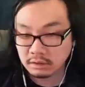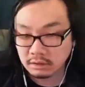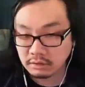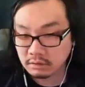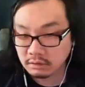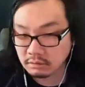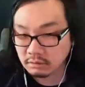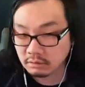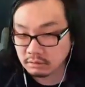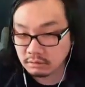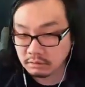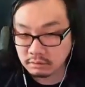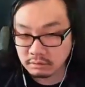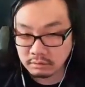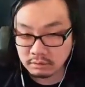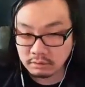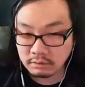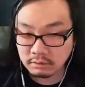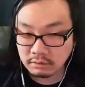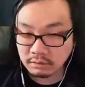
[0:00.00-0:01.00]

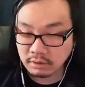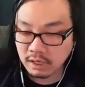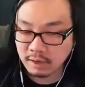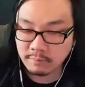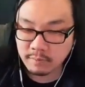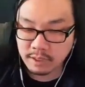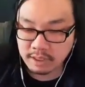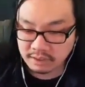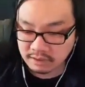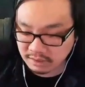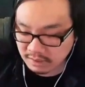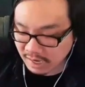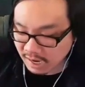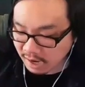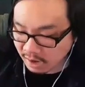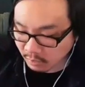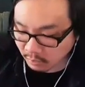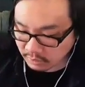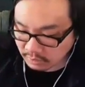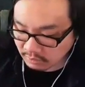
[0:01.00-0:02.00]
Dude, I'm pissed
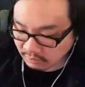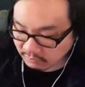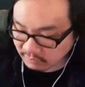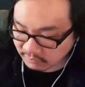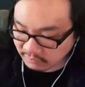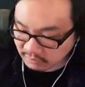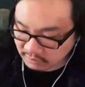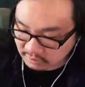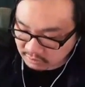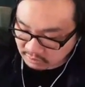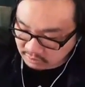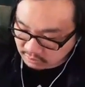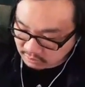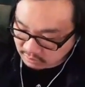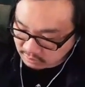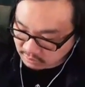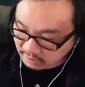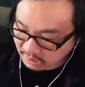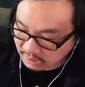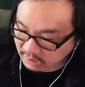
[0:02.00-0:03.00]
now, and you haven't even
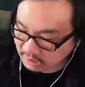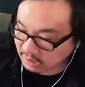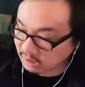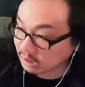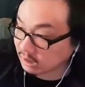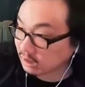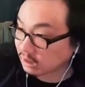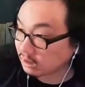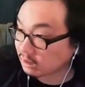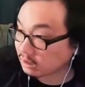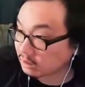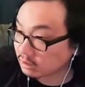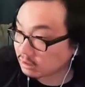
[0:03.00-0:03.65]
done it yet.